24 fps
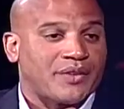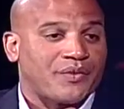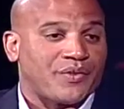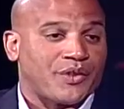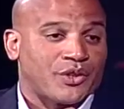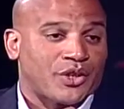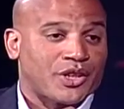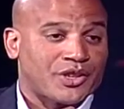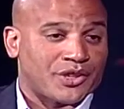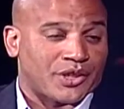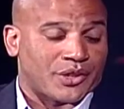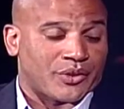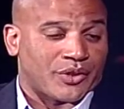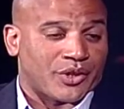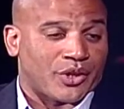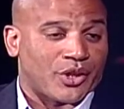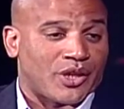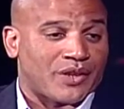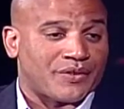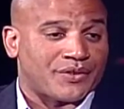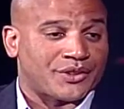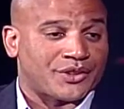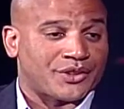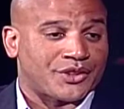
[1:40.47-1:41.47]
a field artillery
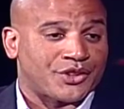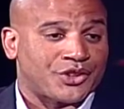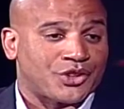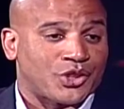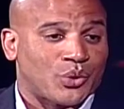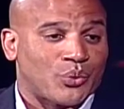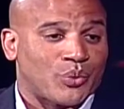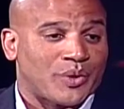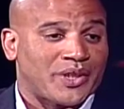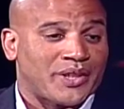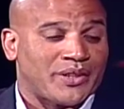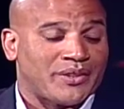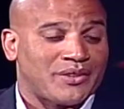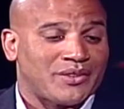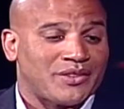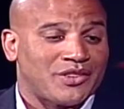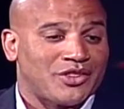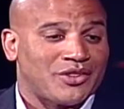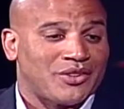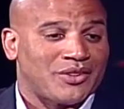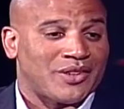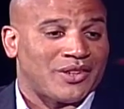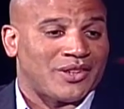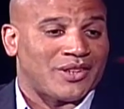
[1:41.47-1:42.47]
officer, so
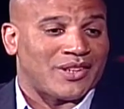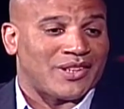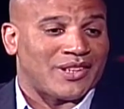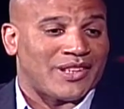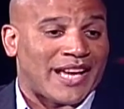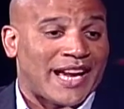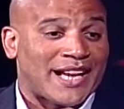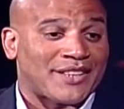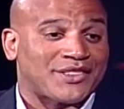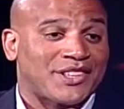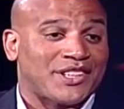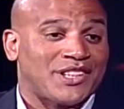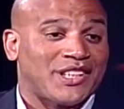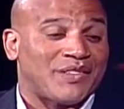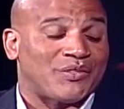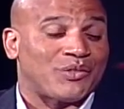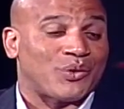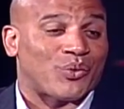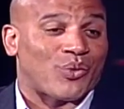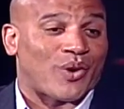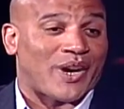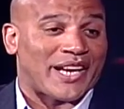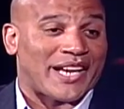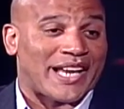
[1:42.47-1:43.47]
actually
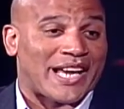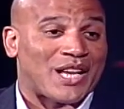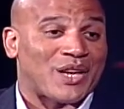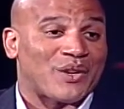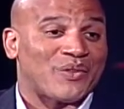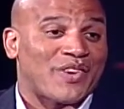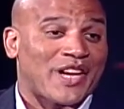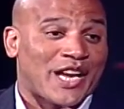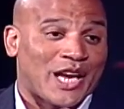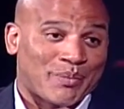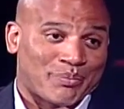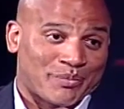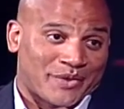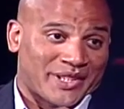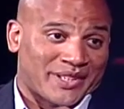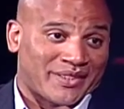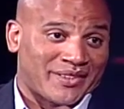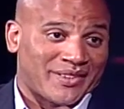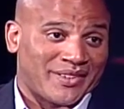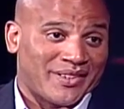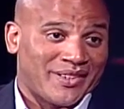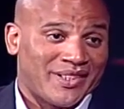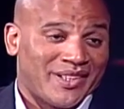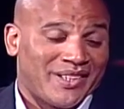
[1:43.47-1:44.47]
left right out of
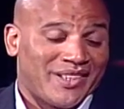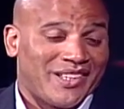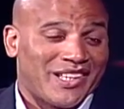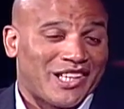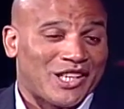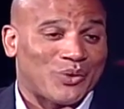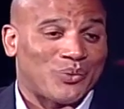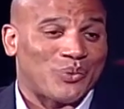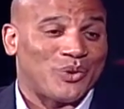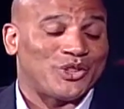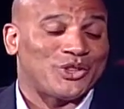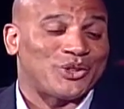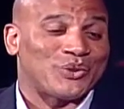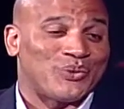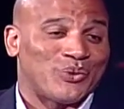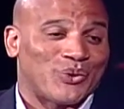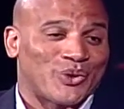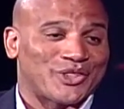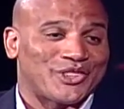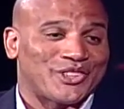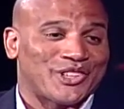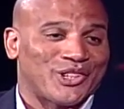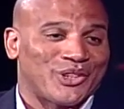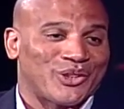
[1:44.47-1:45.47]
Hampton and went to
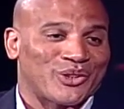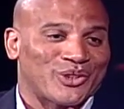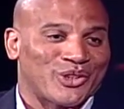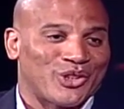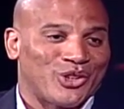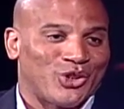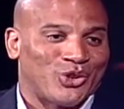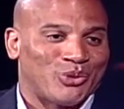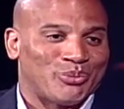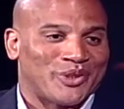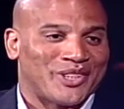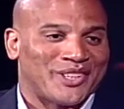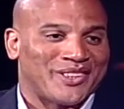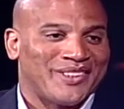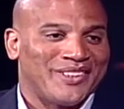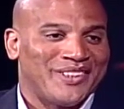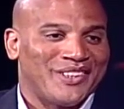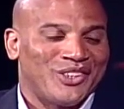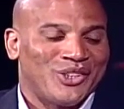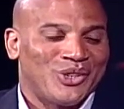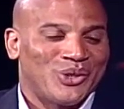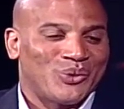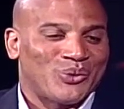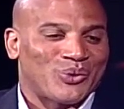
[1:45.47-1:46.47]
Fort Sill, Oklahoma,
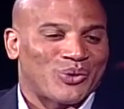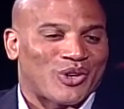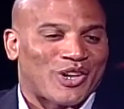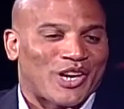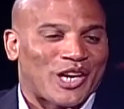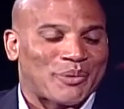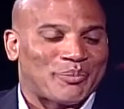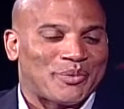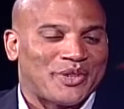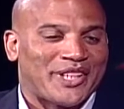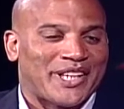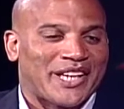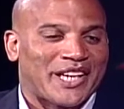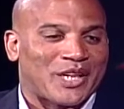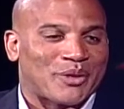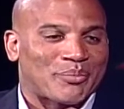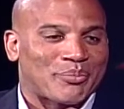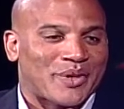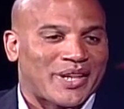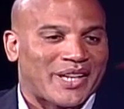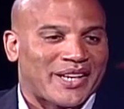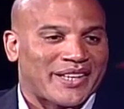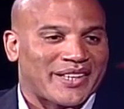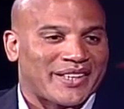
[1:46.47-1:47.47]
where I
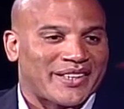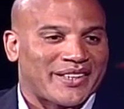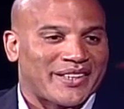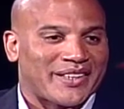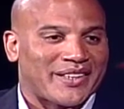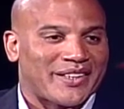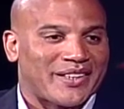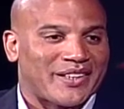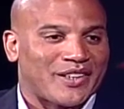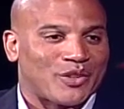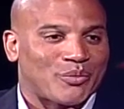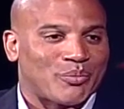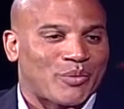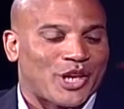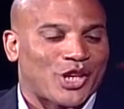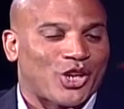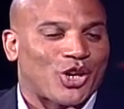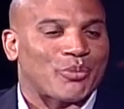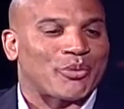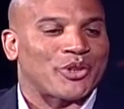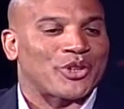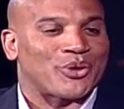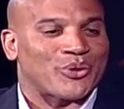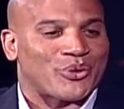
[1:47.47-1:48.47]
began my my
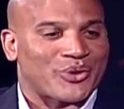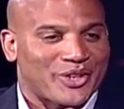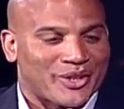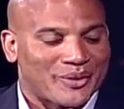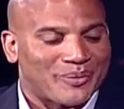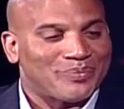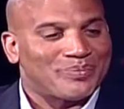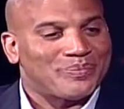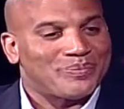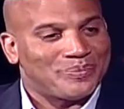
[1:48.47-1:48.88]
Army career.